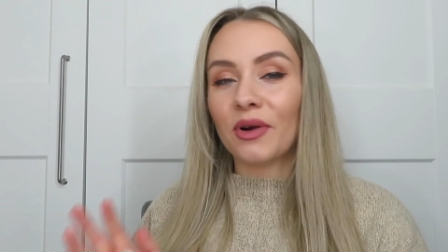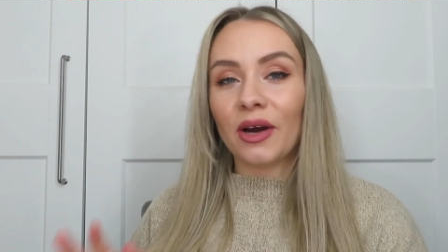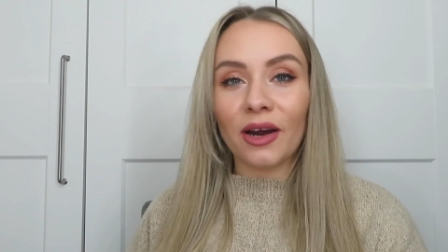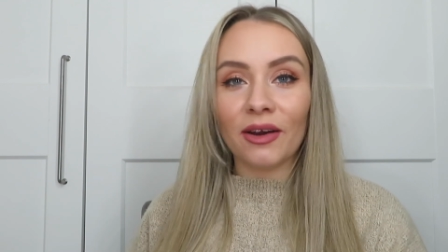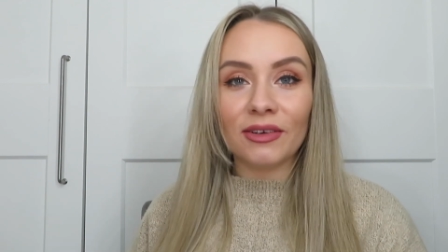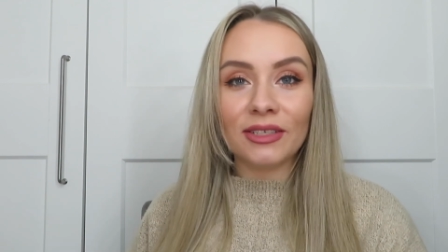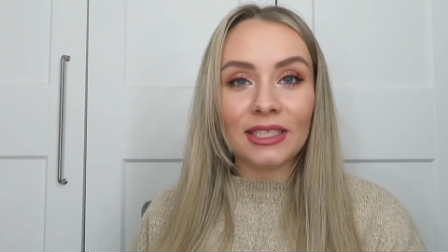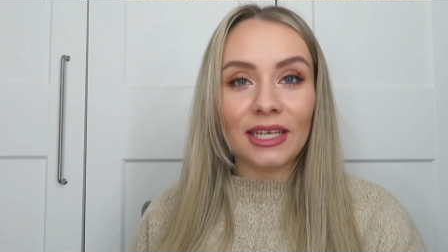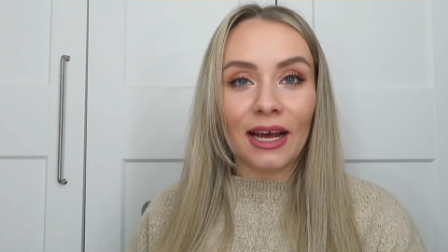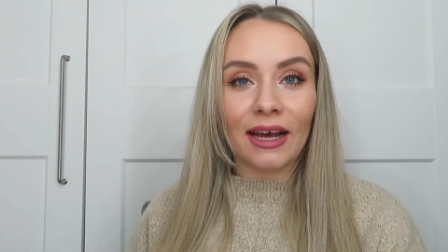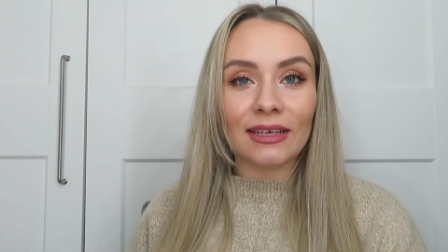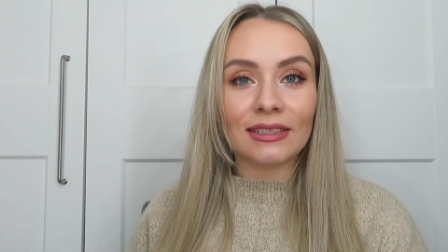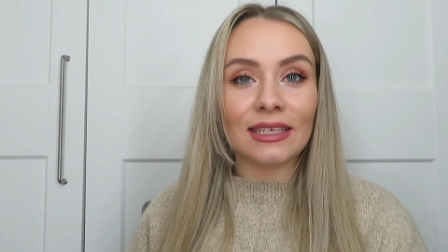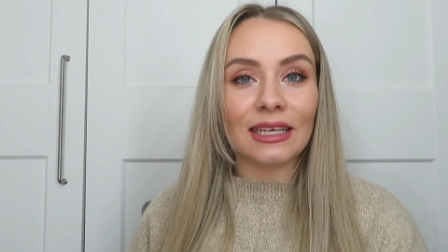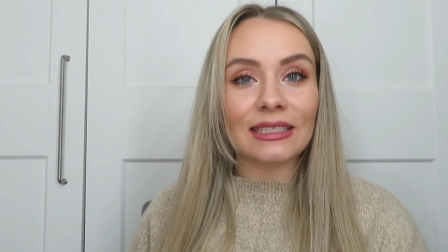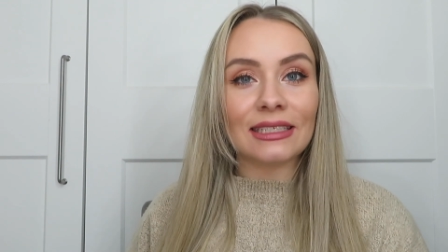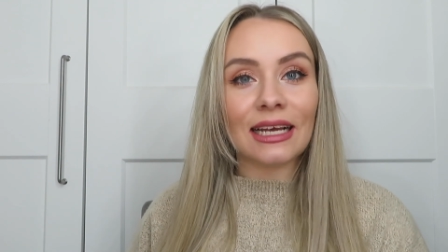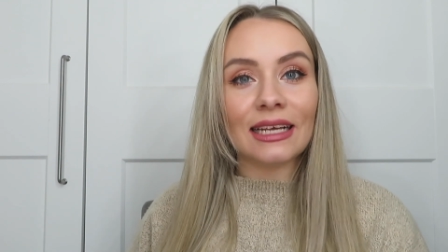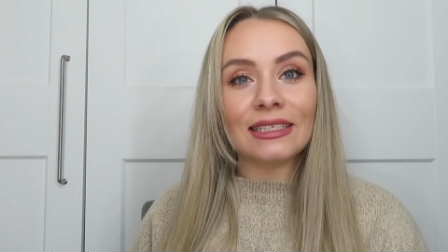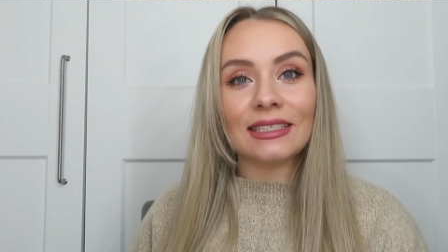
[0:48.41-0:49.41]
priority
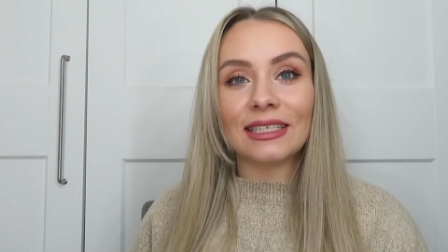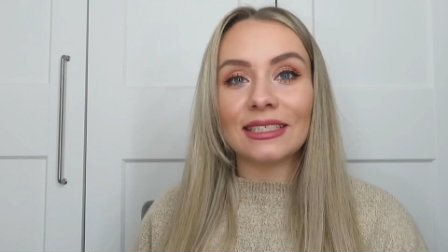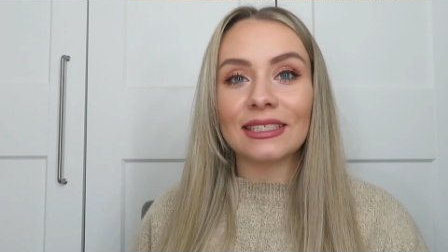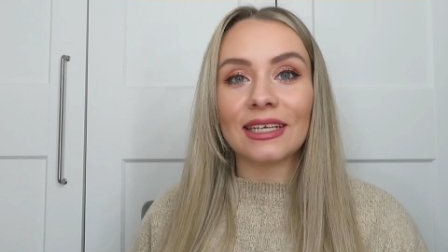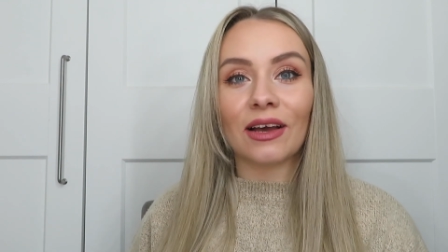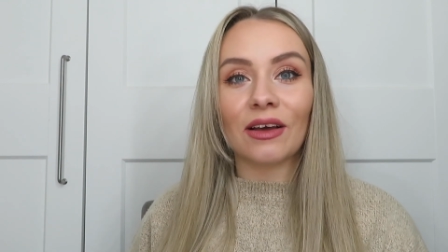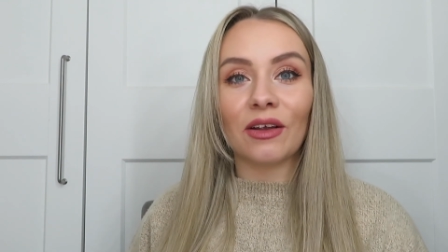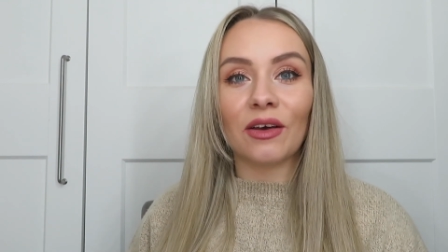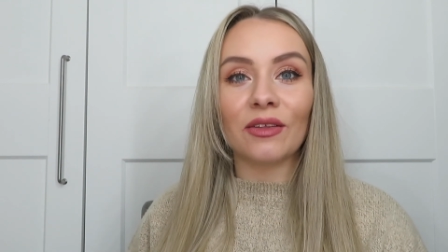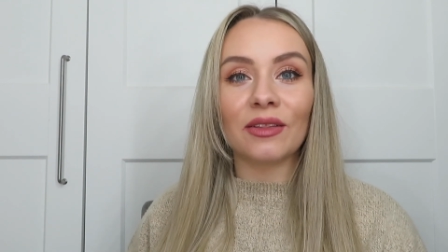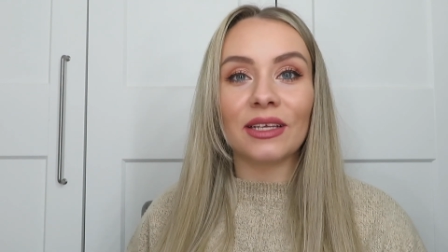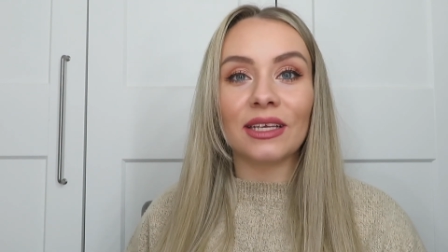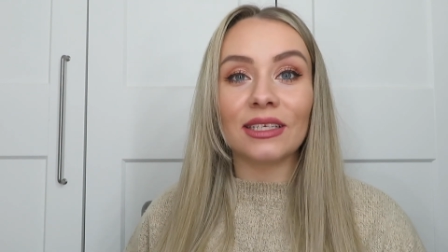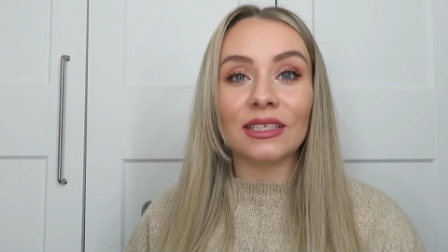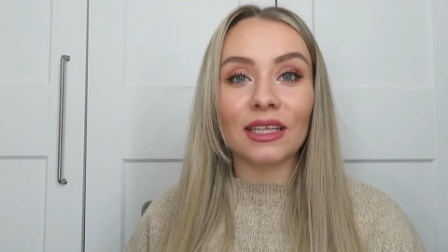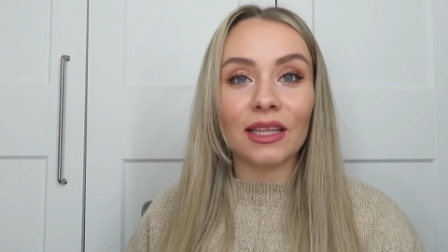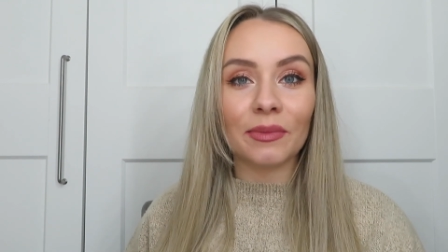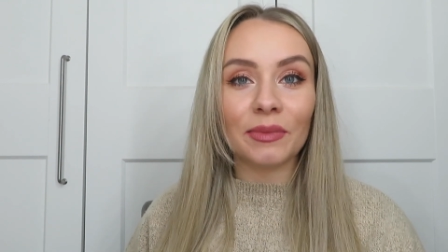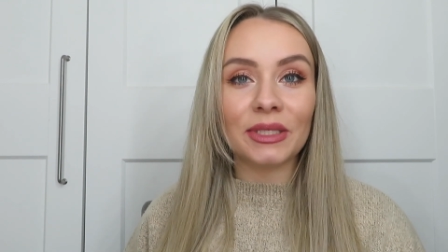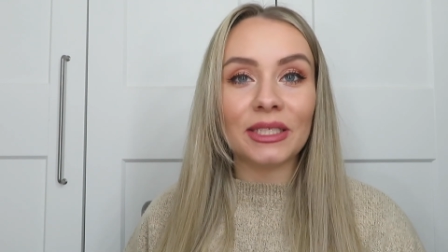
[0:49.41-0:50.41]
access and discount on
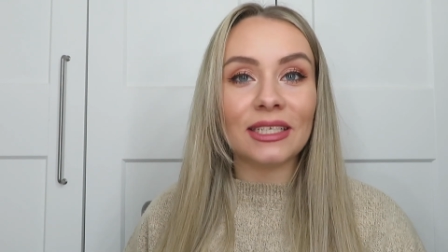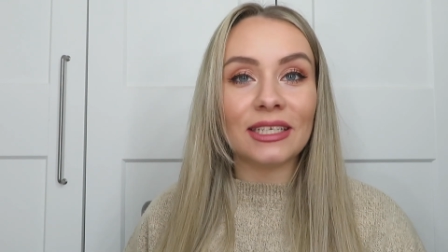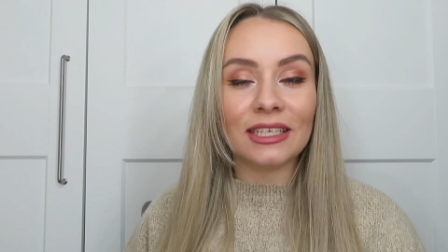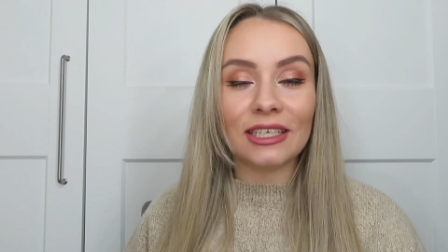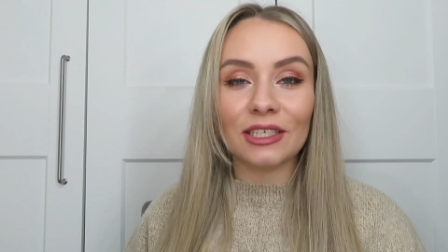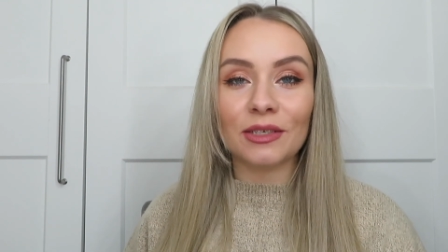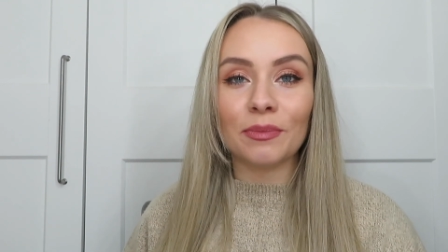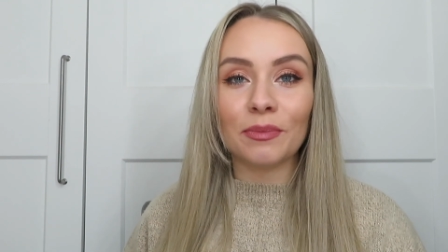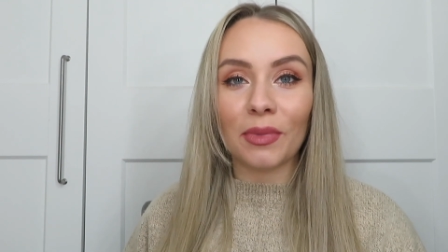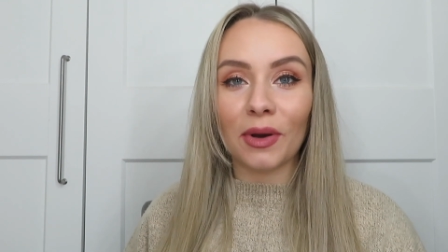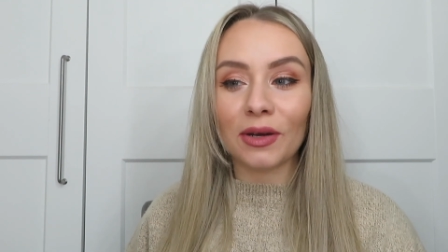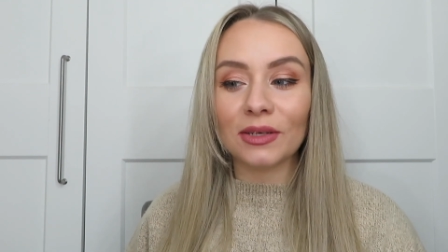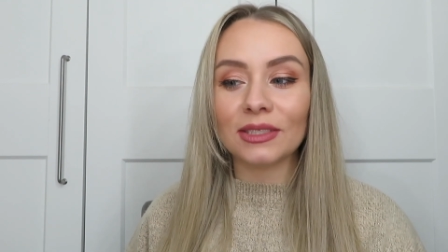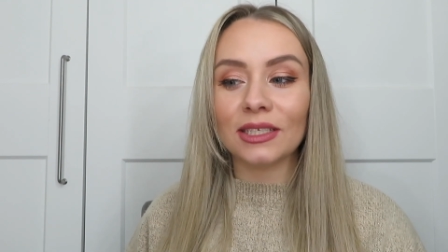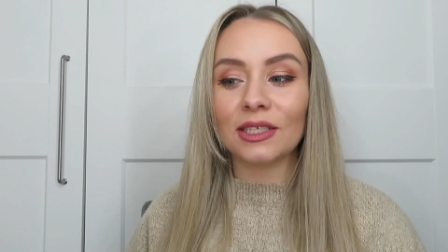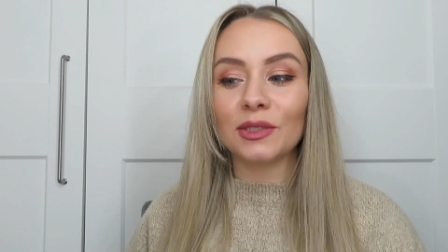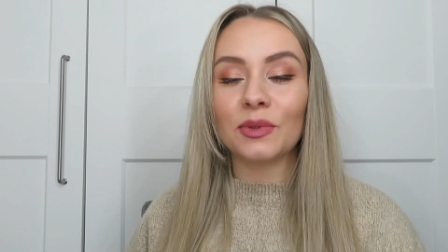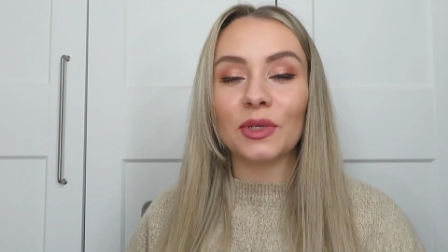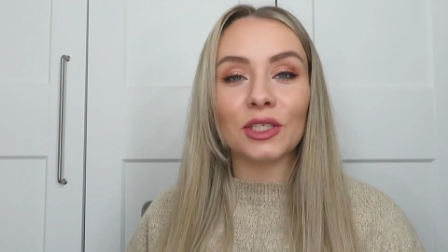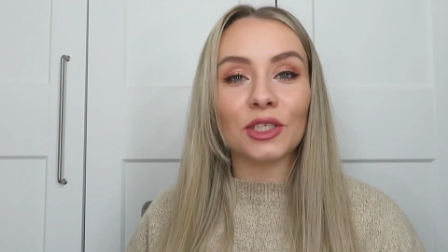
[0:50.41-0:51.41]
these limited edition
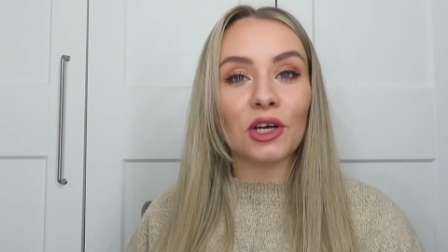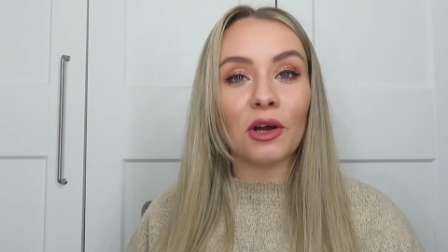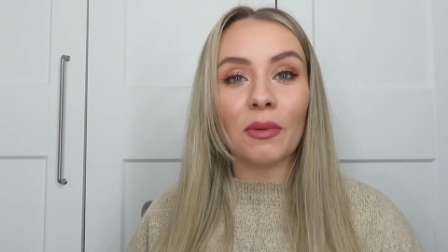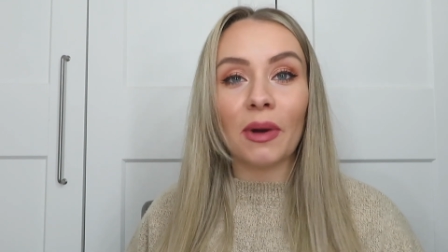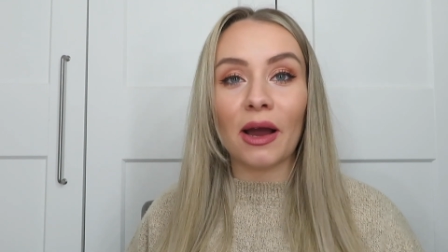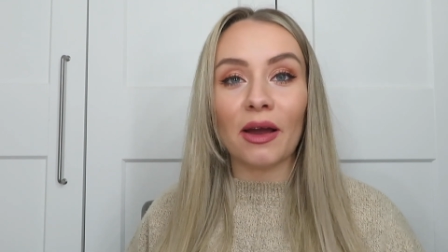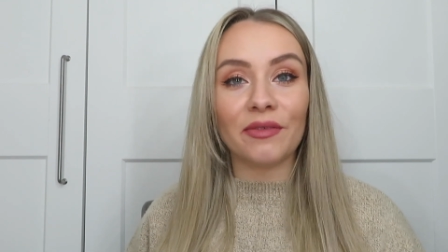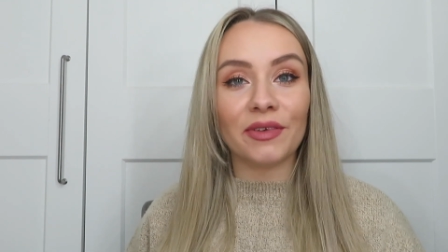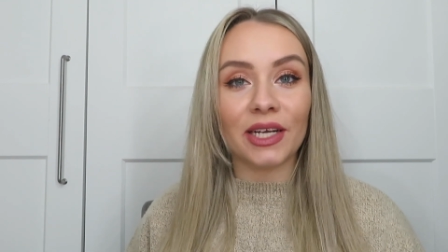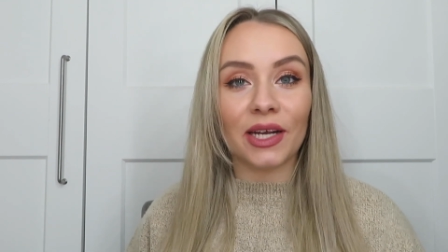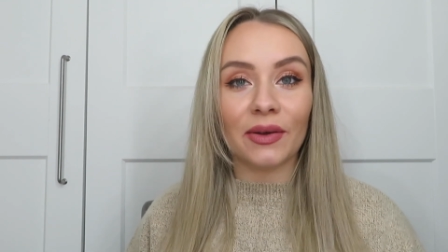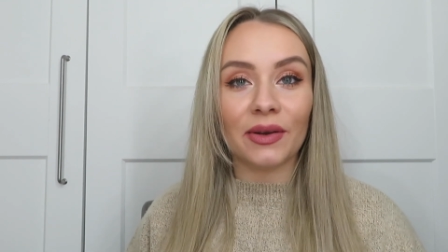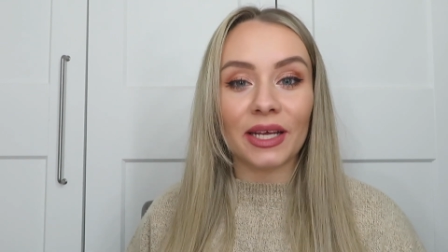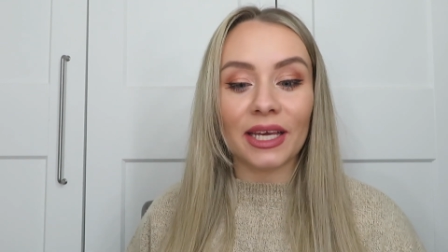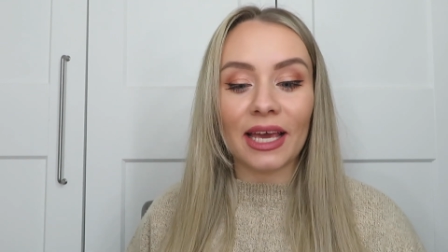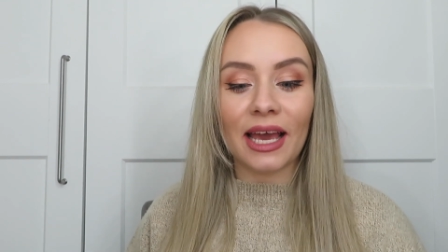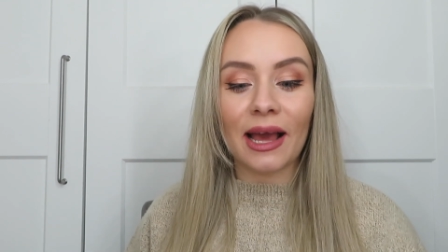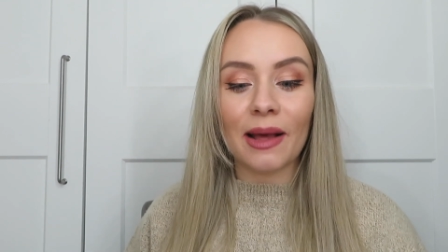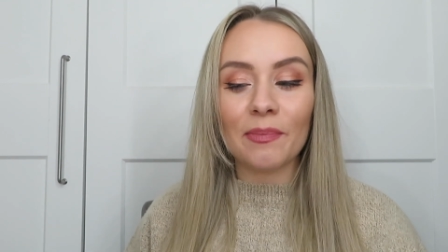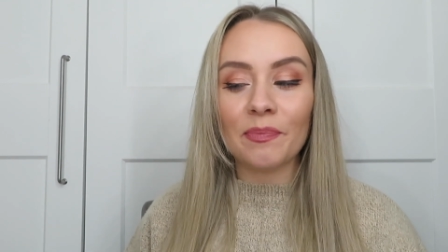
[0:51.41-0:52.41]
boxes, which come out every now and
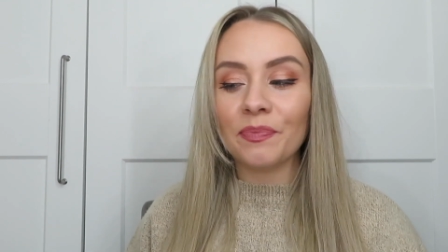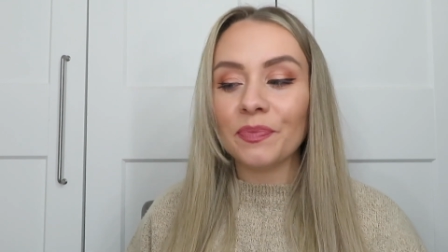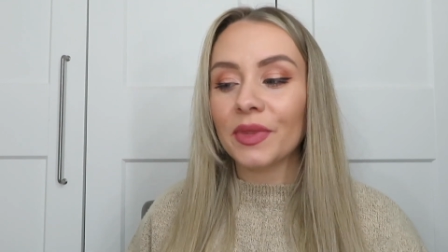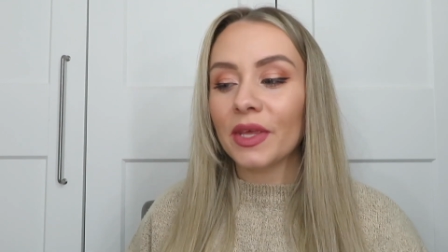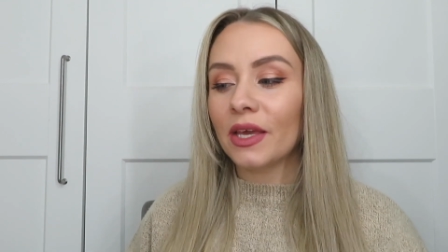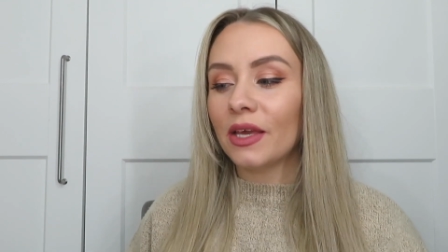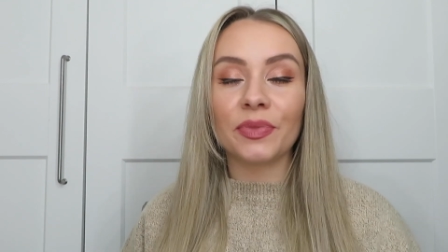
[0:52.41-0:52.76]
again.